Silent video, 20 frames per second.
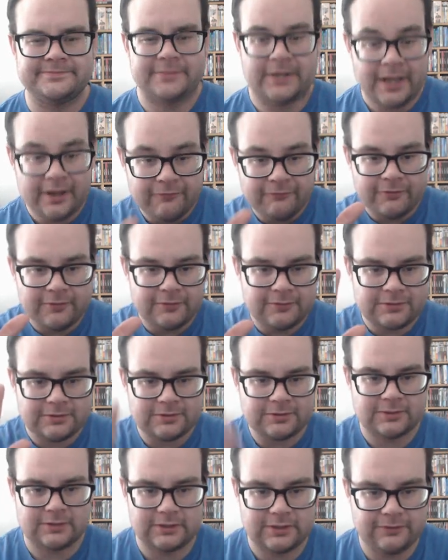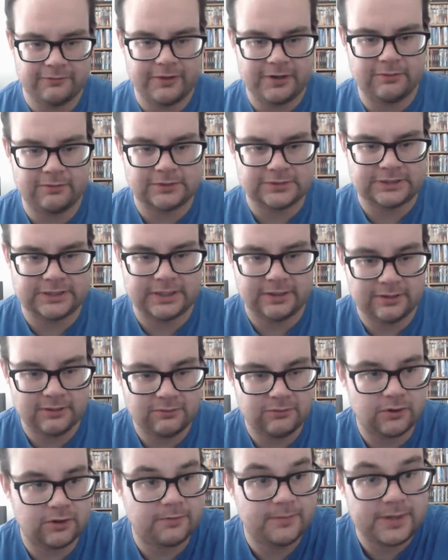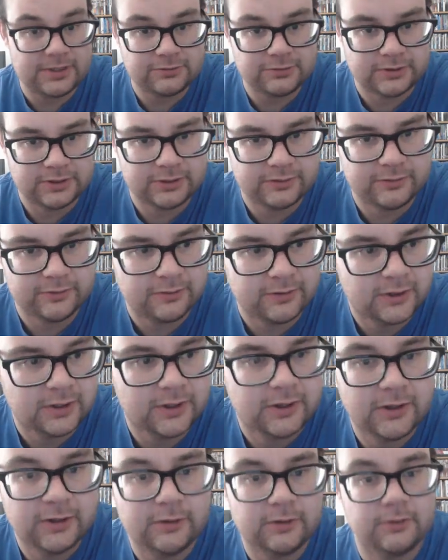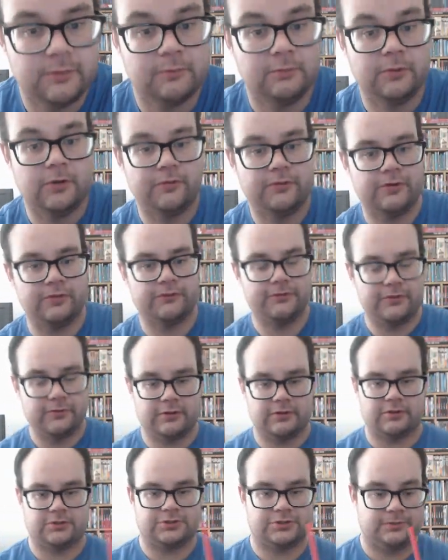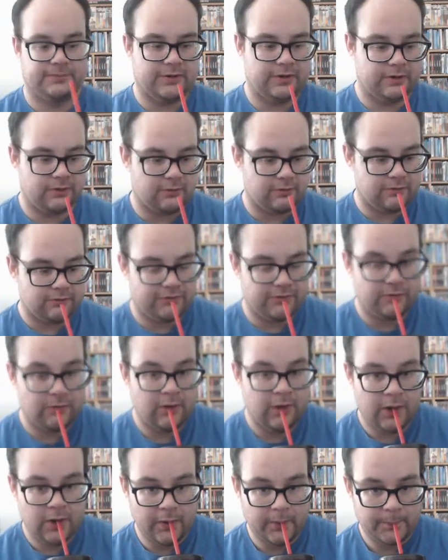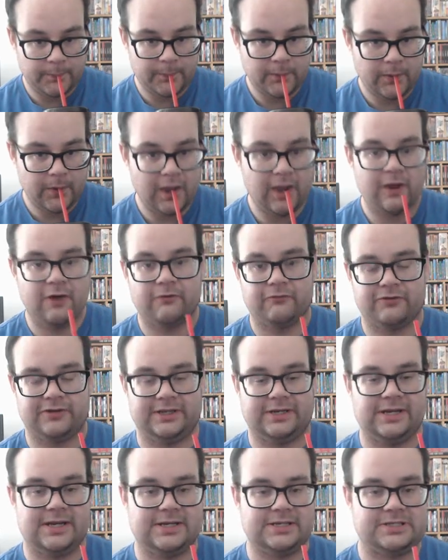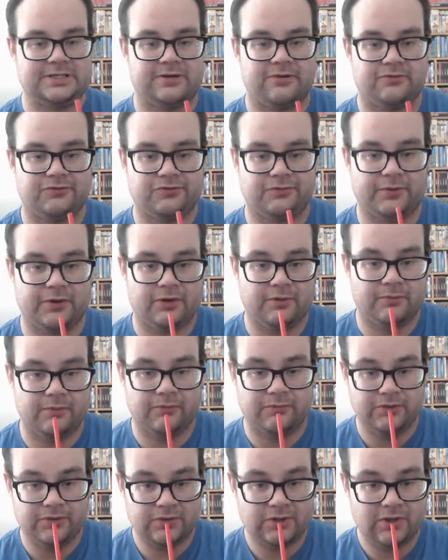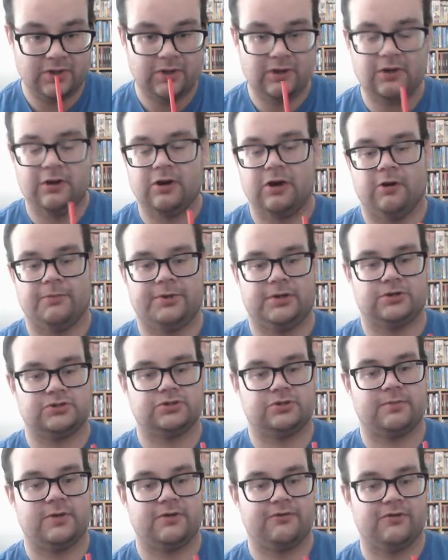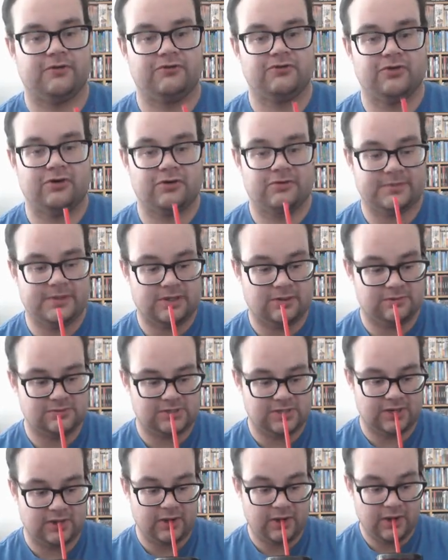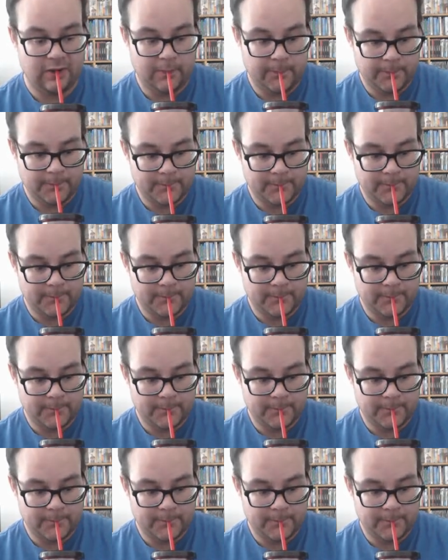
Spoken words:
Hey folks, Levi here once again. Welcome back to another movie review, another superhero review for the 90s era of superhero movies. Hope you all enjoyed my review of Darkman on Sunday.